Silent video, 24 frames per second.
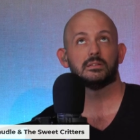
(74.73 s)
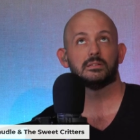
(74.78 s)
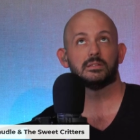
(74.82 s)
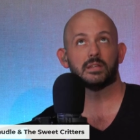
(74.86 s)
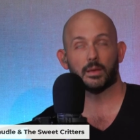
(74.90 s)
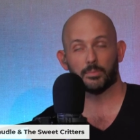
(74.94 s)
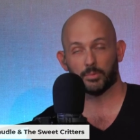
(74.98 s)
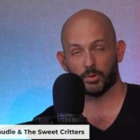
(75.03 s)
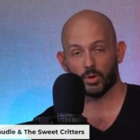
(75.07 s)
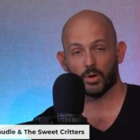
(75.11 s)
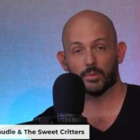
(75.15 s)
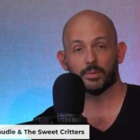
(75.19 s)

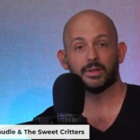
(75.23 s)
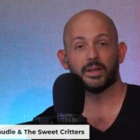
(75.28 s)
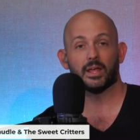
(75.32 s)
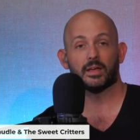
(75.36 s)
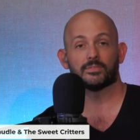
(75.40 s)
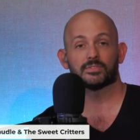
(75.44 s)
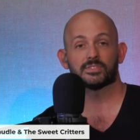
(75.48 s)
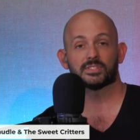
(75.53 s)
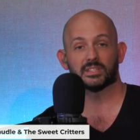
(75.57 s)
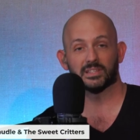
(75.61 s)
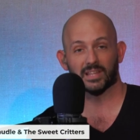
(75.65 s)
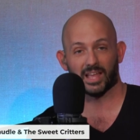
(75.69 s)

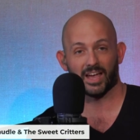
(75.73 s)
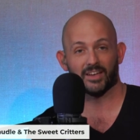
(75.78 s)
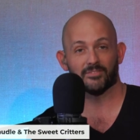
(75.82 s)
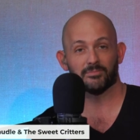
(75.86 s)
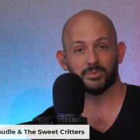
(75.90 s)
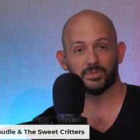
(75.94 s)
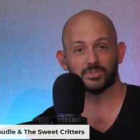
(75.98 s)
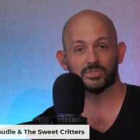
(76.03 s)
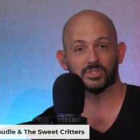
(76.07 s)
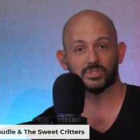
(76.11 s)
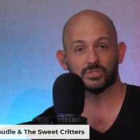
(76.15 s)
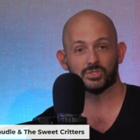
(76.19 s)
WMNF's Live
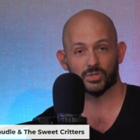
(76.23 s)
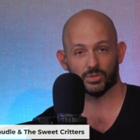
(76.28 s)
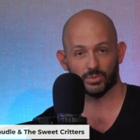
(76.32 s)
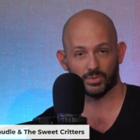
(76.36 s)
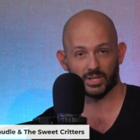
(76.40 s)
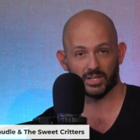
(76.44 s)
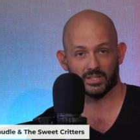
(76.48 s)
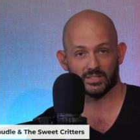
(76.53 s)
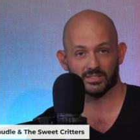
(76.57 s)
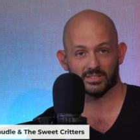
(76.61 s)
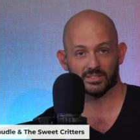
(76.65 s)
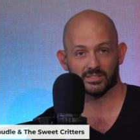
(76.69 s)
Music
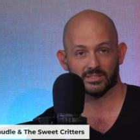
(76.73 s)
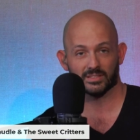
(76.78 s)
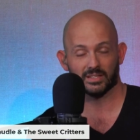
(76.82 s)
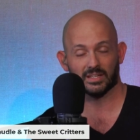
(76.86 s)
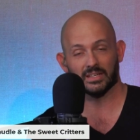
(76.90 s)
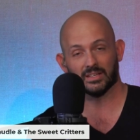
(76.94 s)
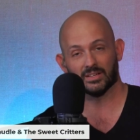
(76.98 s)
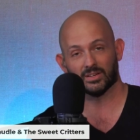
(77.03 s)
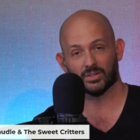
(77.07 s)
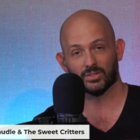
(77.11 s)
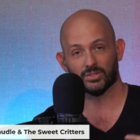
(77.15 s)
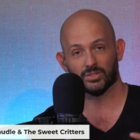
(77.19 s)
Showcase,
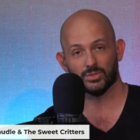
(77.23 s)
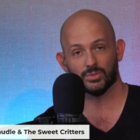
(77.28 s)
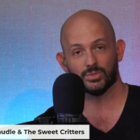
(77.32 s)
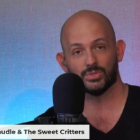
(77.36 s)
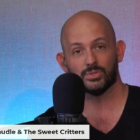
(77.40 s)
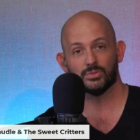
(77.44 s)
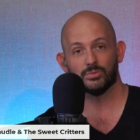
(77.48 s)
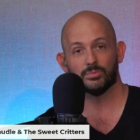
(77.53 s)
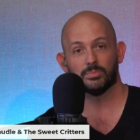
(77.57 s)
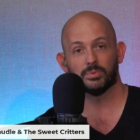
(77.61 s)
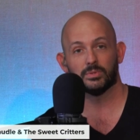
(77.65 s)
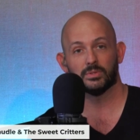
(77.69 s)
and on
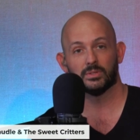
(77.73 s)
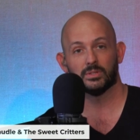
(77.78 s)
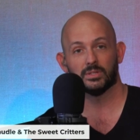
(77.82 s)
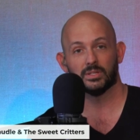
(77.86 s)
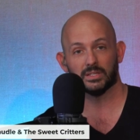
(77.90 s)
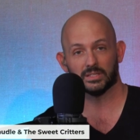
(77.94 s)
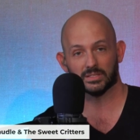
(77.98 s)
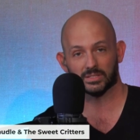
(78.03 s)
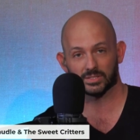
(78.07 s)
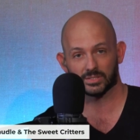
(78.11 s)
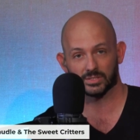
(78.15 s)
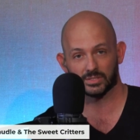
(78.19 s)
YouTube,
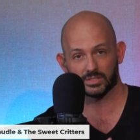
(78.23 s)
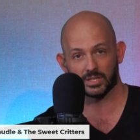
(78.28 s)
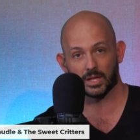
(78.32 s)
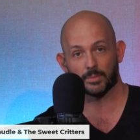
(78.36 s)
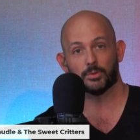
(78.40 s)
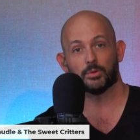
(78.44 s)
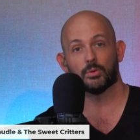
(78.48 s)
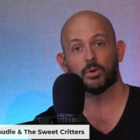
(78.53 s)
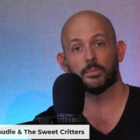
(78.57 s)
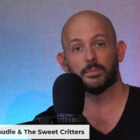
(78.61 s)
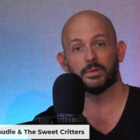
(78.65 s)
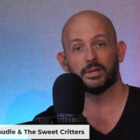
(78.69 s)
it's
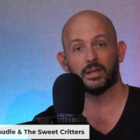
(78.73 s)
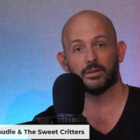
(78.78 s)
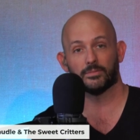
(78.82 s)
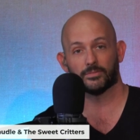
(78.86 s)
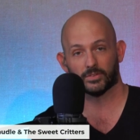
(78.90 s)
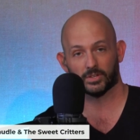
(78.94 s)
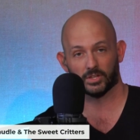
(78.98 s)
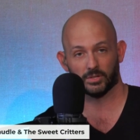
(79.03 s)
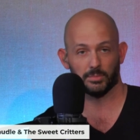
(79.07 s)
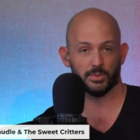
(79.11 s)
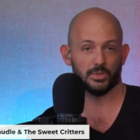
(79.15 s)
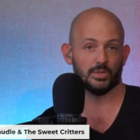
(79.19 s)
WMNF
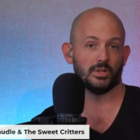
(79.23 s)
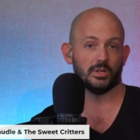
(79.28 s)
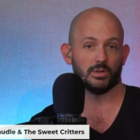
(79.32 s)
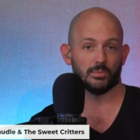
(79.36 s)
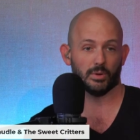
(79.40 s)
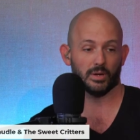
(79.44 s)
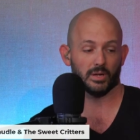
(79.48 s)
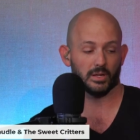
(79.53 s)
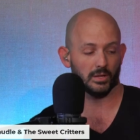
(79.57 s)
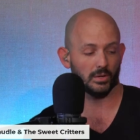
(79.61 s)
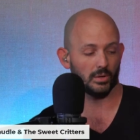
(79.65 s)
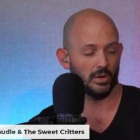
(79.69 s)
Community
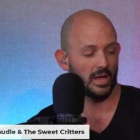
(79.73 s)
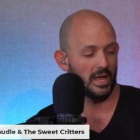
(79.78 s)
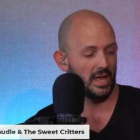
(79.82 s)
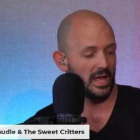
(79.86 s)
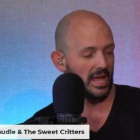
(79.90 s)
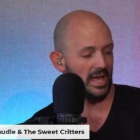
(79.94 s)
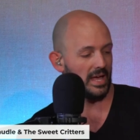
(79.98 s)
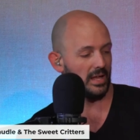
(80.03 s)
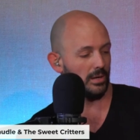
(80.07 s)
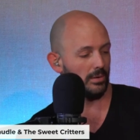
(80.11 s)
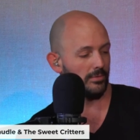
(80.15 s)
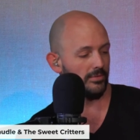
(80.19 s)
Radio.
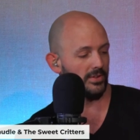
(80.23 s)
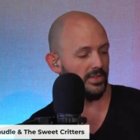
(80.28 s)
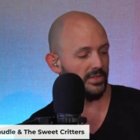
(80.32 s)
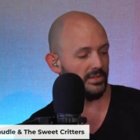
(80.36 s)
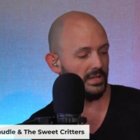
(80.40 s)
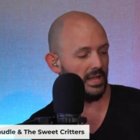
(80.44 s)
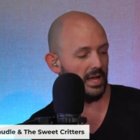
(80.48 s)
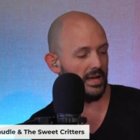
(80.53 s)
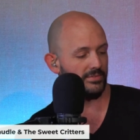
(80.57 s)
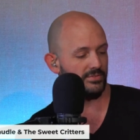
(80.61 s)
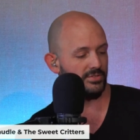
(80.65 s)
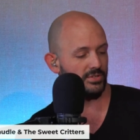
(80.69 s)
Head over to the
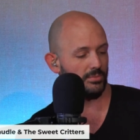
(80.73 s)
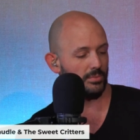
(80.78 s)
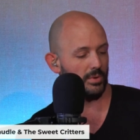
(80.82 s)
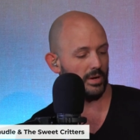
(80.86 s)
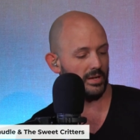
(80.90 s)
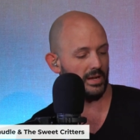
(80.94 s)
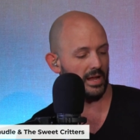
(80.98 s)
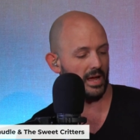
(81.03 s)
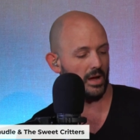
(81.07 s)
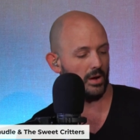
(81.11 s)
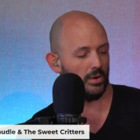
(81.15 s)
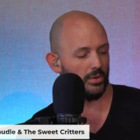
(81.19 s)
live stream right
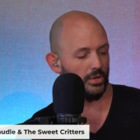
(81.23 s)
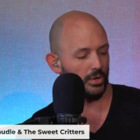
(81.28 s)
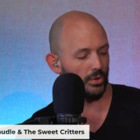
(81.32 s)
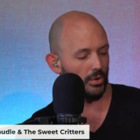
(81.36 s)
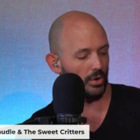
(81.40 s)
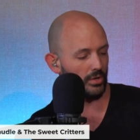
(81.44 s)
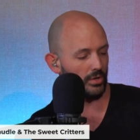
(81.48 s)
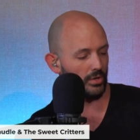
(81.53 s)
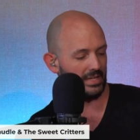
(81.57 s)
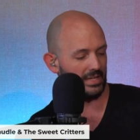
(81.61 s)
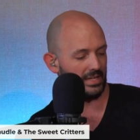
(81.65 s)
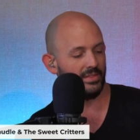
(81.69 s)
now. You're
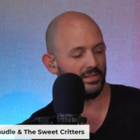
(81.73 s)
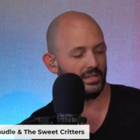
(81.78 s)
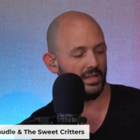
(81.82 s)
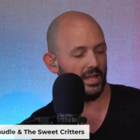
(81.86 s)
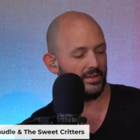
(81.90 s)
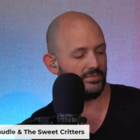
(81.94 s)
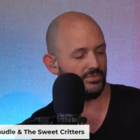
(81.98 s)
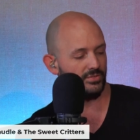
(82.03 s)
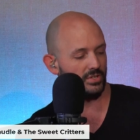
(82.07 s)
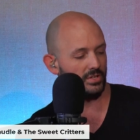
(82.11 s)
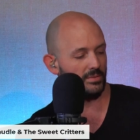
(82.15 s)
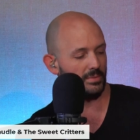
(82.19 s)
already in the
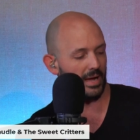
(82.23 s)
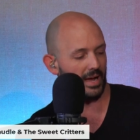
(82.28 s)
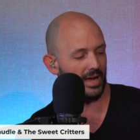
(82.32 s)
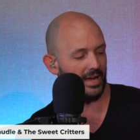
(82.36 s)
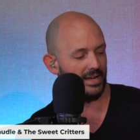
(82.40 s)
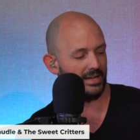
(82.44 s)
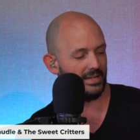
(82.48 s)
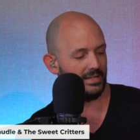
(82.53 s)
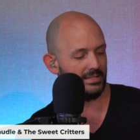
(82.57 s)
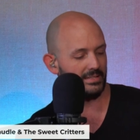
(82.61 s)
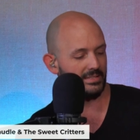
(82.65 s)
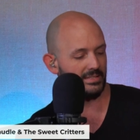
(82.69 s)
live stream.
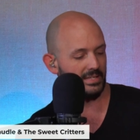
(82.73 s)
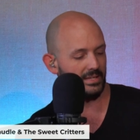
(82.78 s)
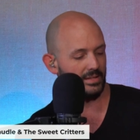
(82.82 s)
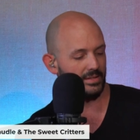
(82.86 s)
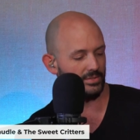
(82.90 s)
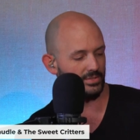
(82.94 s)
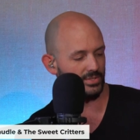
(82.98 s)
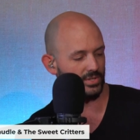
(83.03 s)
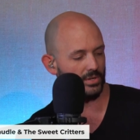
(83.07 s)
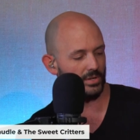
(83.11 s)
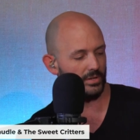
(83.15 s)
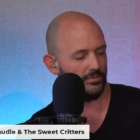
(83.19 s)
I can see
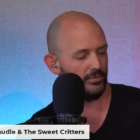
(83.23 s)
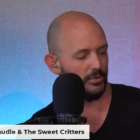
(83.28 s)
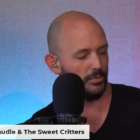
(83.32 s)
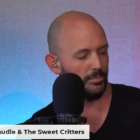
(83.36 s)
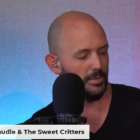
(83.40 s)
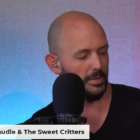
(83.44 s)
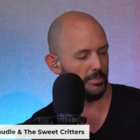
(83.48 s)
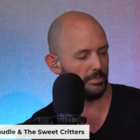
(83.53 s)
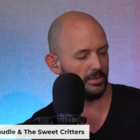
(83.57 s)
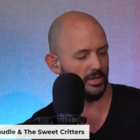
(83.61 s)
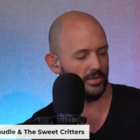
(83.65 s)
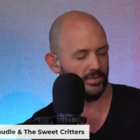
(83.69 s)
there's already a few
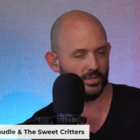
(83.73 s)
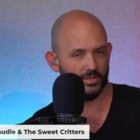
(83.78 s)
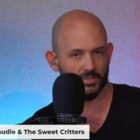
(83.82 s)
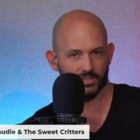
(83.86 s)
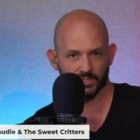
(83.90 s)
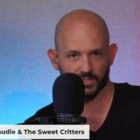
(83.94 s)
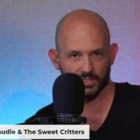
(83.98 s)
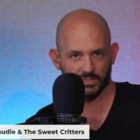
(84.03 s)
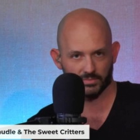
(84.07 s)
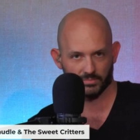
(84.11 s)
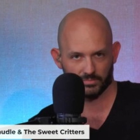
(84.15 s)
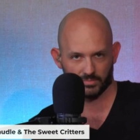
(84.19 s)
people in there.
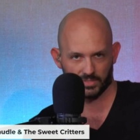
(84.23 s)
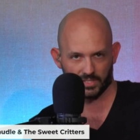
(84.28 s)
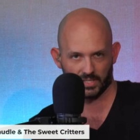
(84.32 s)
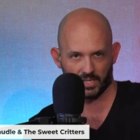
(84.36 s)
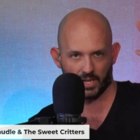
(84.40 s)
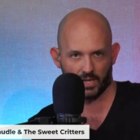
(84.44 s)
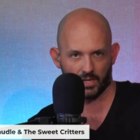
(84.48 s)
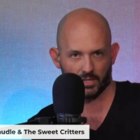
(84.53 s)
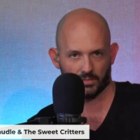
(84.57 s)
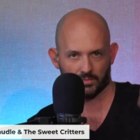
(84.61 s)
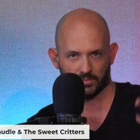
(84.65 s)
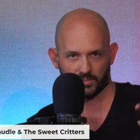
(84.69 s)
Say
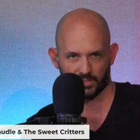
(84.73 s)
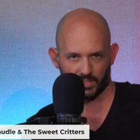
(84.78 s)
hi.